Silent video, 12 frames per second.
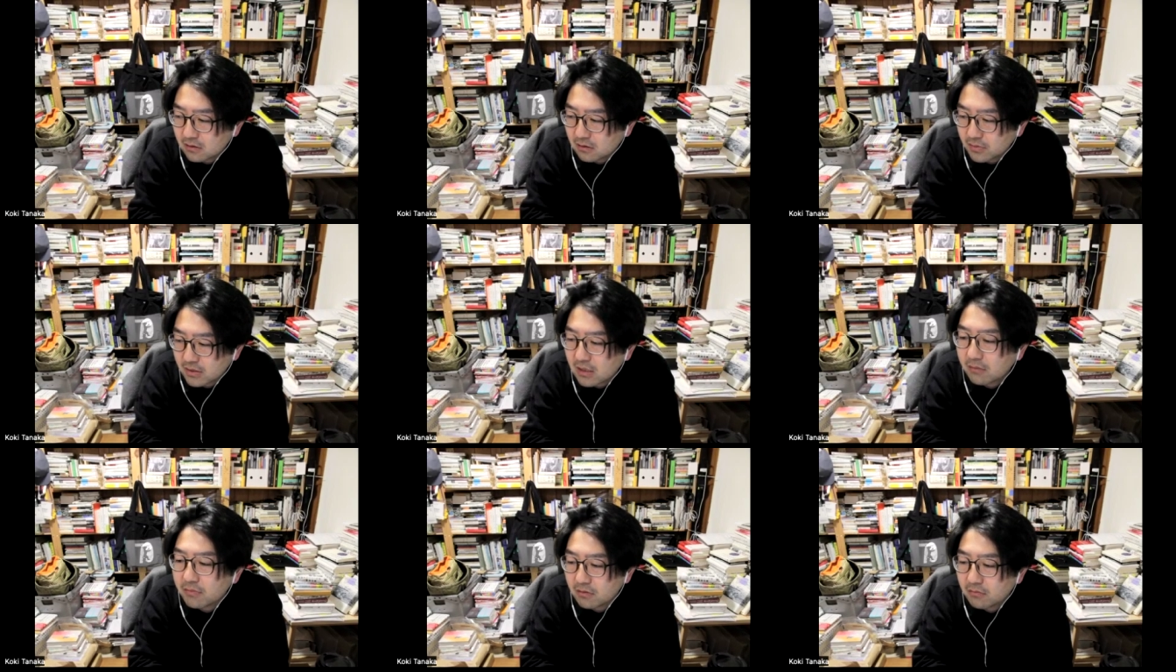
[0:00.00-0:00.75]

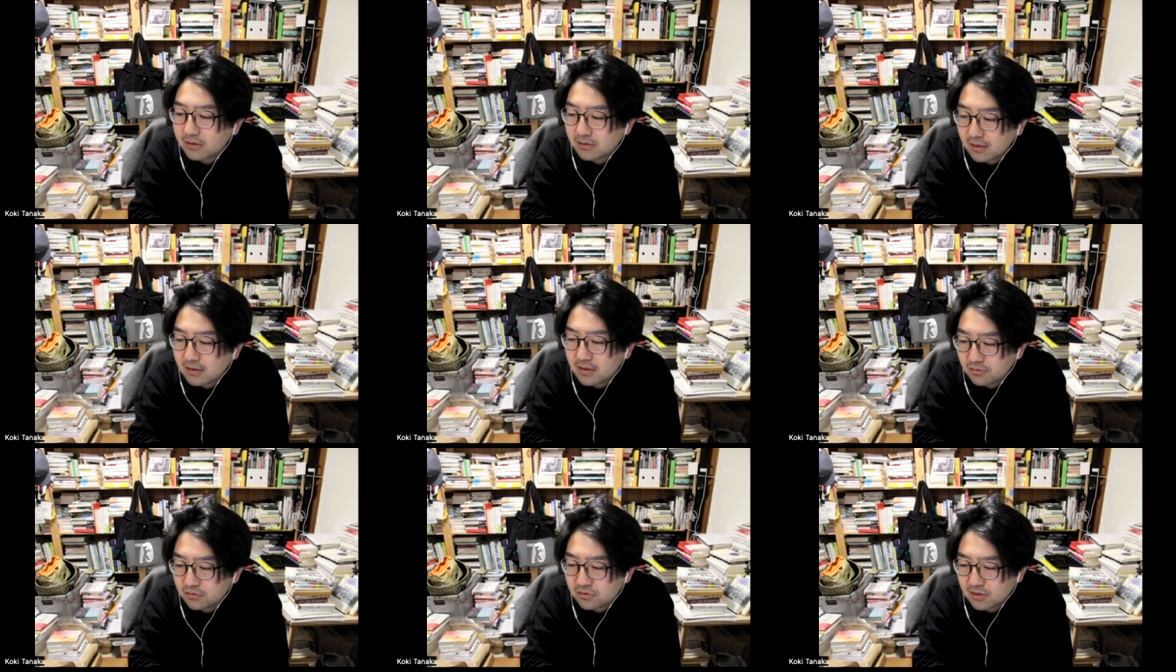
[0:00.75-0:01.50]
becoming my daily
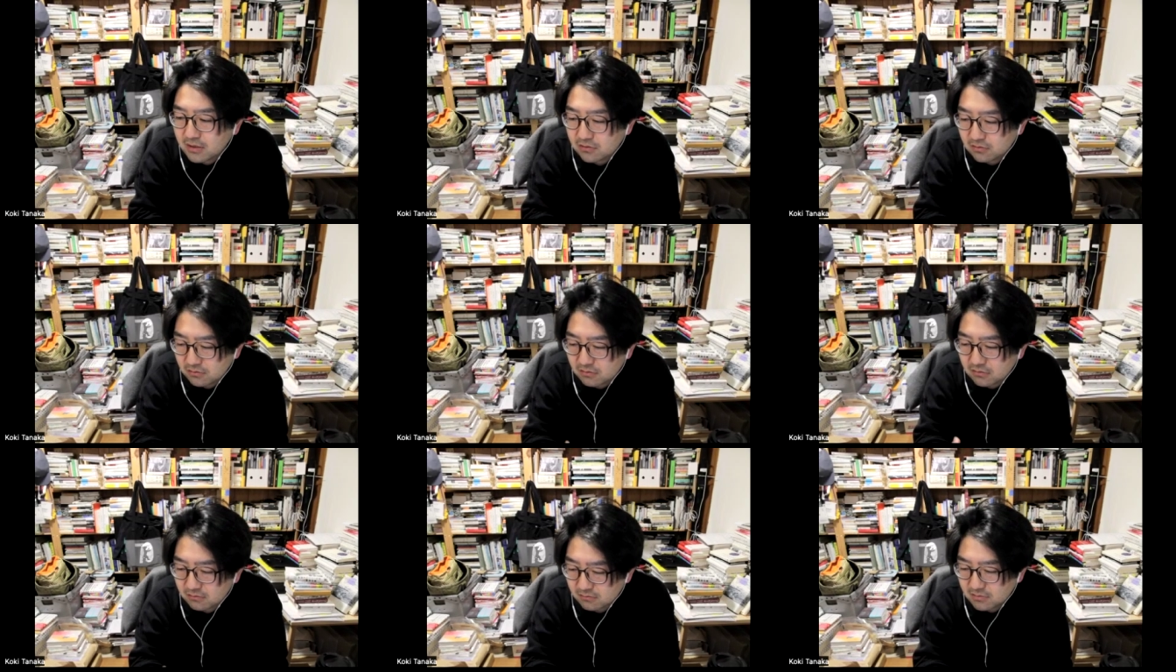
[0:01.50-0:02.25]
routine
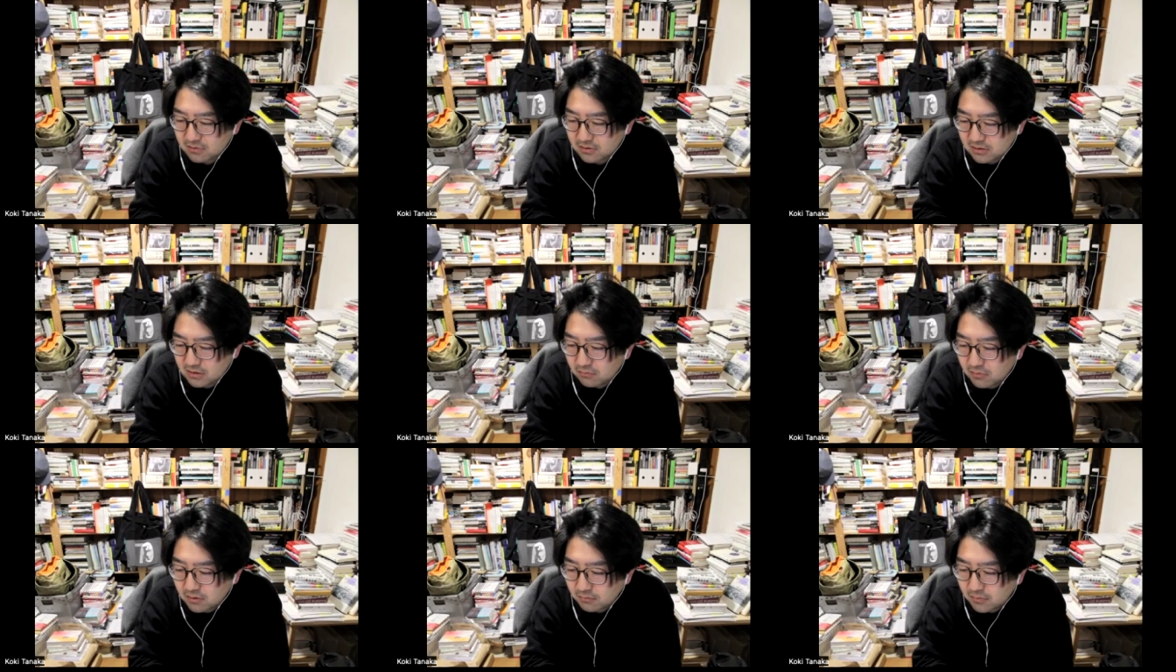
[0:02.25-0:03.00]
to think
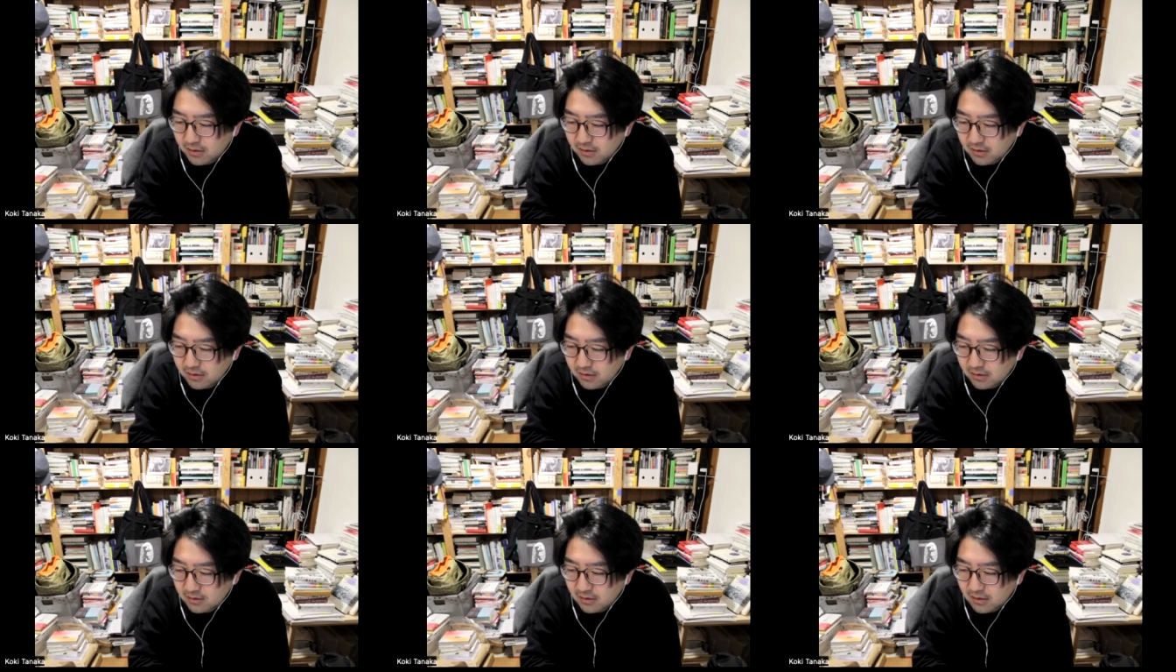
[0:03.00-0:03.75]
about
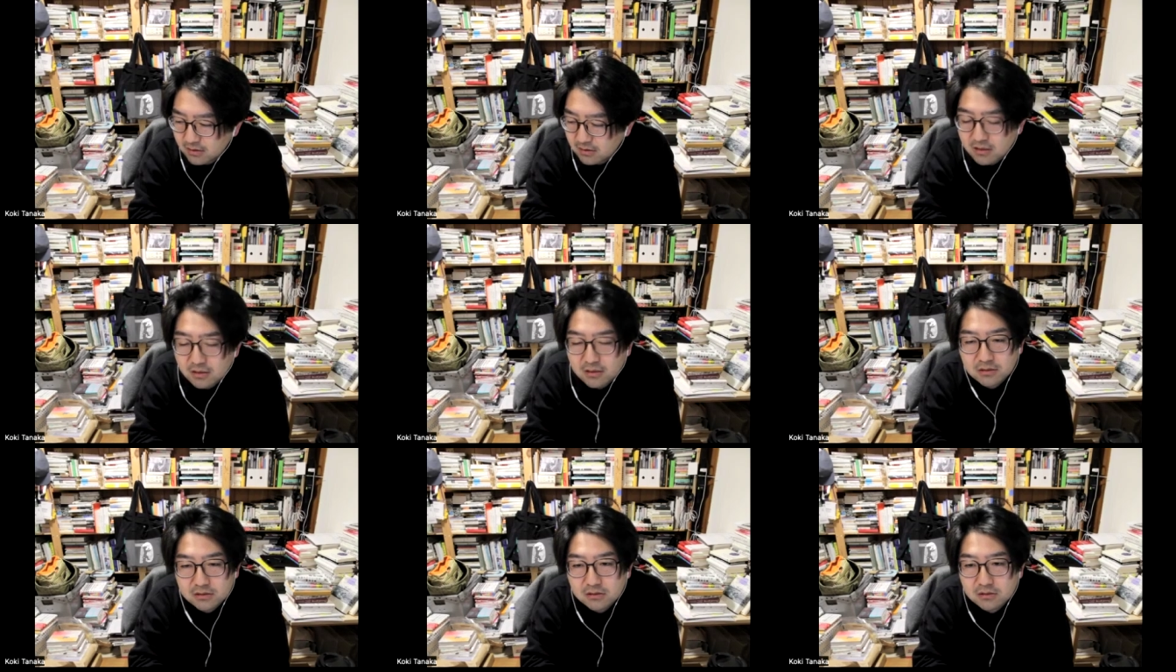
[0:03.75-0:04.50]
my
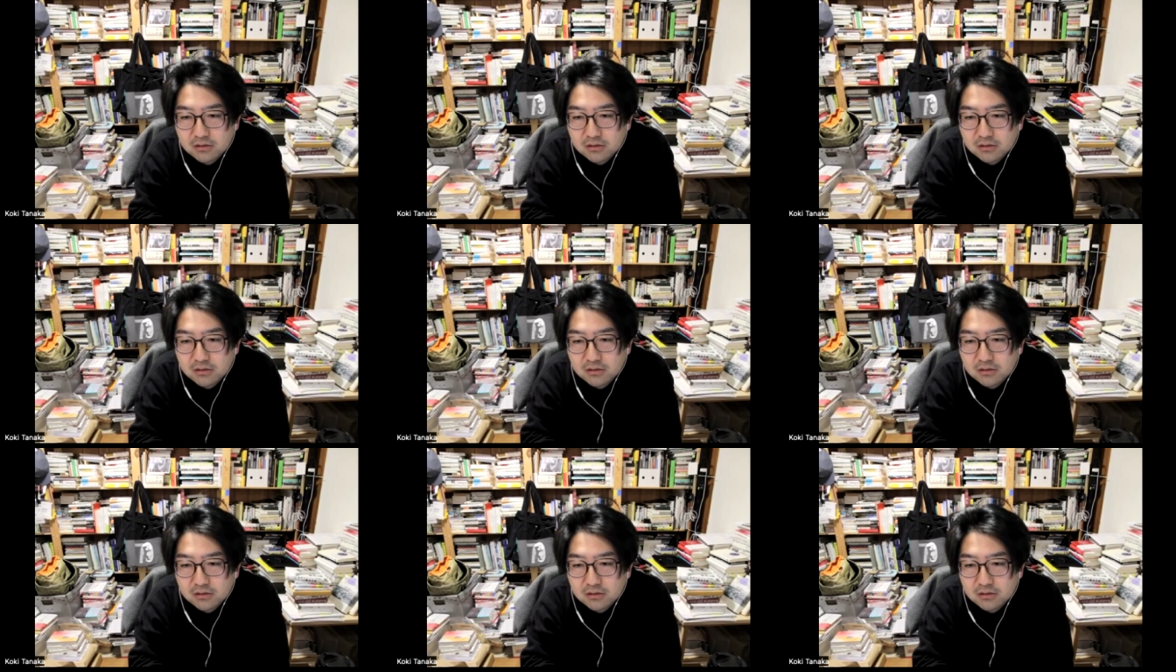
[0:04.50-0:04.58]
ideas.